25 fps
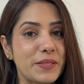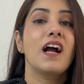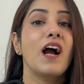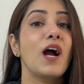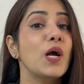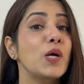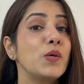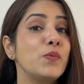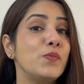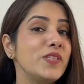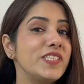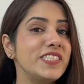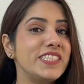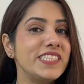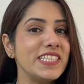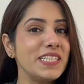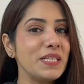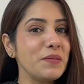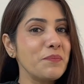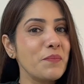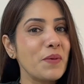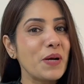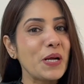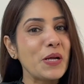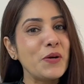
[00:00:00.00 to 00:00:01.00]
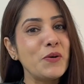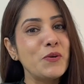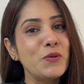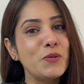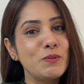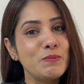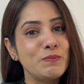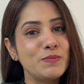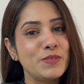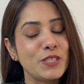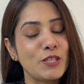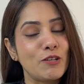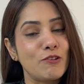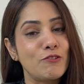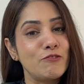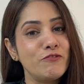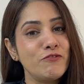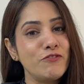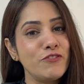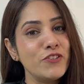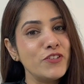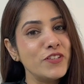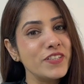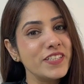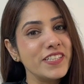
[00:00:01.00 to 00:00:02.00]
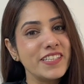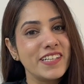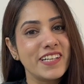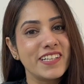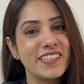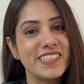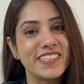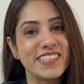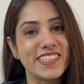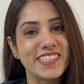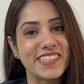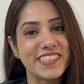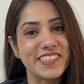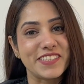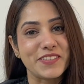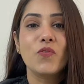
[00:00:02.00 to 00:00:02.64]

I visit my hometown fortnightly.